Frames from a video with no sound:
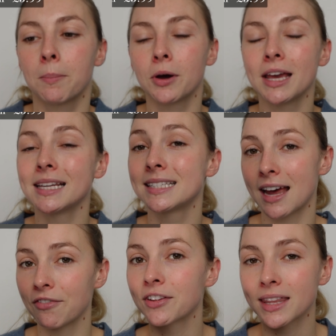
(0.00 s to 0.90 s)
but it
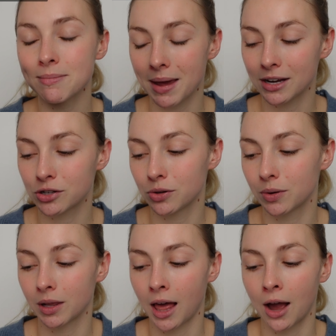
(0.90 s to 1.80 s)
definitely makes you
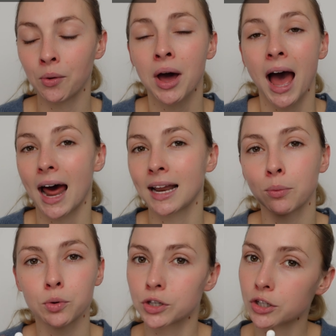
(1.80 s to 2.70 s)
glow, and
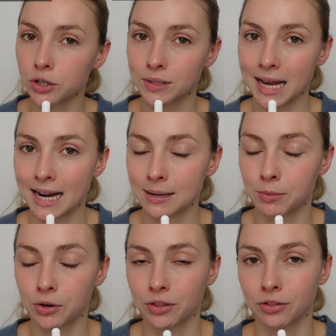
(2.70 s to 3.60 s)
I wouldn't use it any
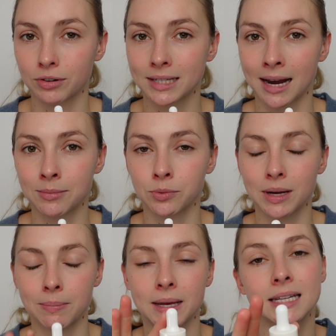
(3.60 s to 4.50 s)
more than three times a
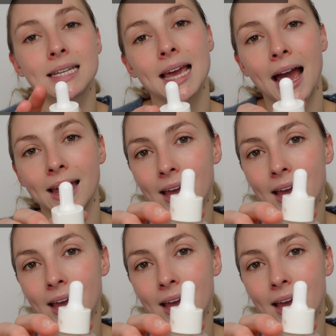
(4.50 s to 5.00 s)
week because it can